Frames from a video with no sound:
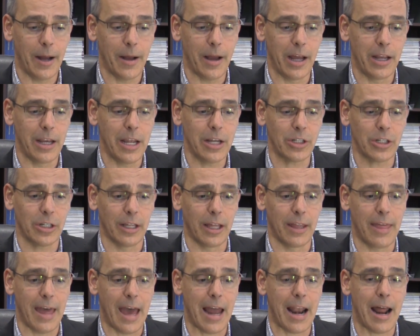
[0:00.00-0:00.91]

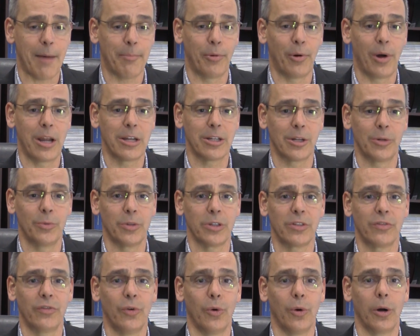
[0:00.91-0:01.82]
Initially, that operation
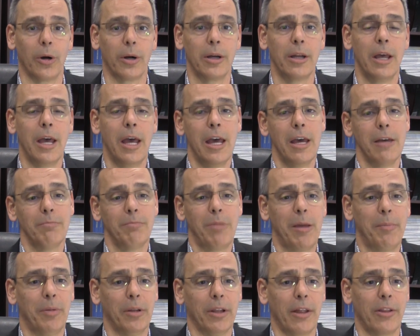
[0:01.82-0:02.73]
was for
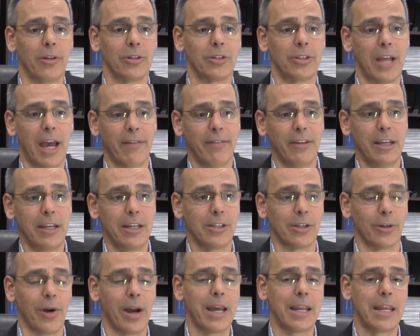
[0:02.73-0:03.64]
people in their
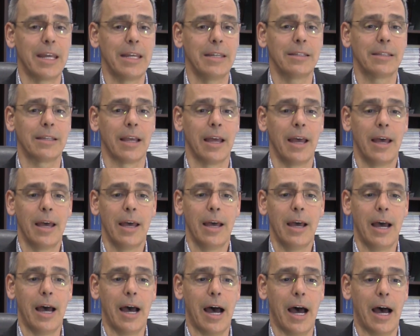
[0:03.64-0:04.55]
70s or
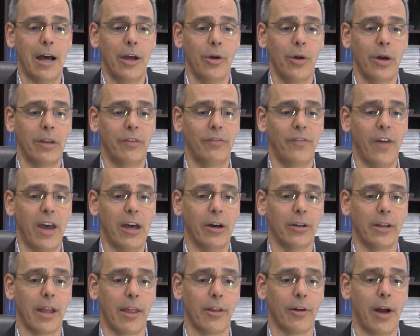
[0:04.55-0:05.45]
80s who had
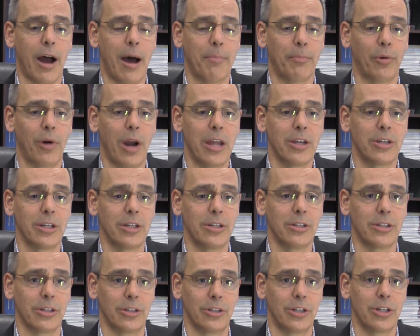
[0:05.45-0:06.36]
failed other
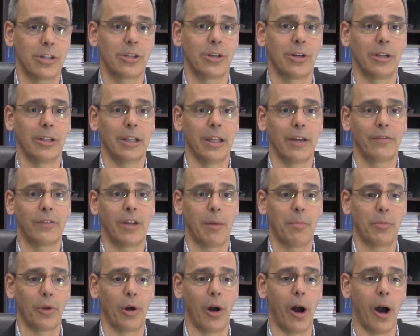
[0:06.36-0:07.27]
operations and just couldn't lift
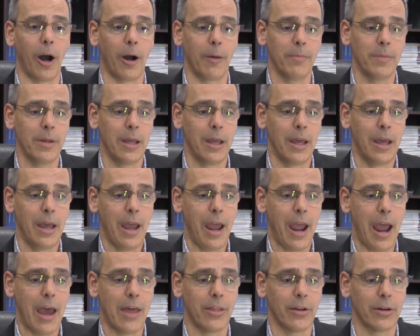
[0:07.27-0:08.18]
up their arm,
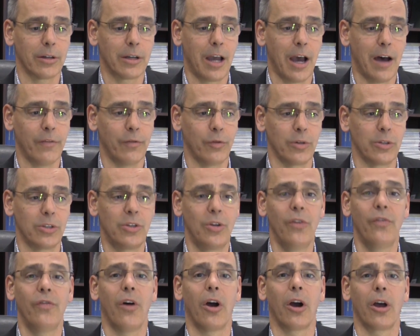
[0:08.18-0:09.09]
and their cuff was
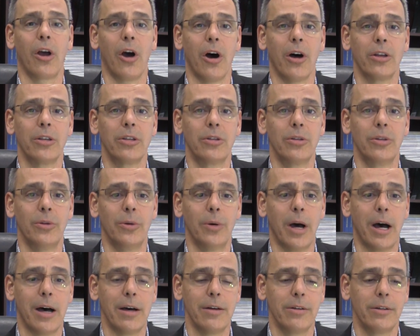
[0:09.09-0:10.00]
too far gone
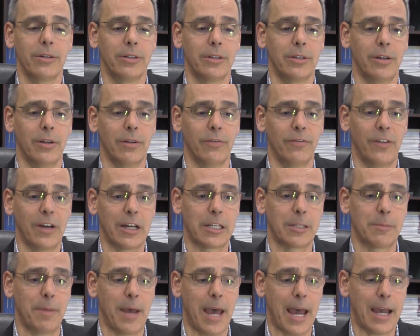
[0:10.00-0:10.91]
to
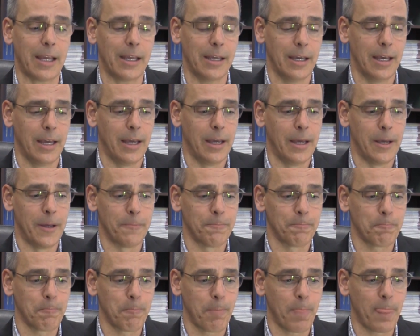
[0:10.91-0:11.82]
fix back.
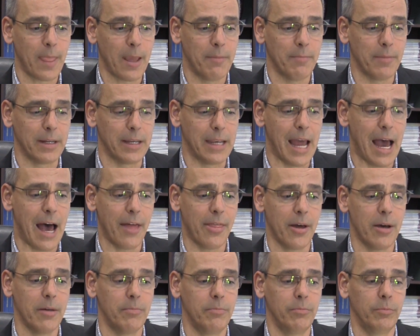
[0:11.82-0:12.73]
But now
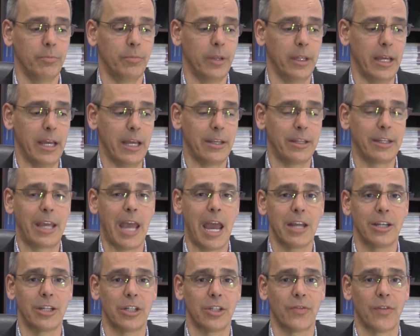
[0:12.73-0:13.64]
the
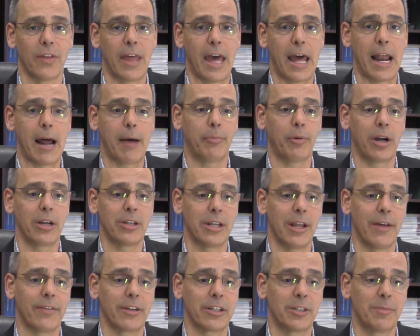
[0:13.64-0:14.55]
indications for that
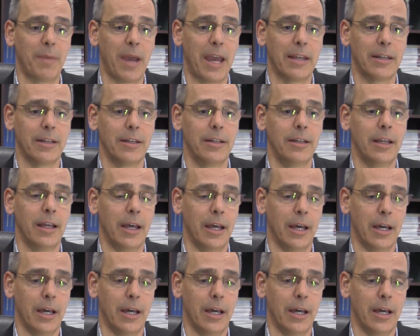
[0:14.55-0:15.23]
operation have expanded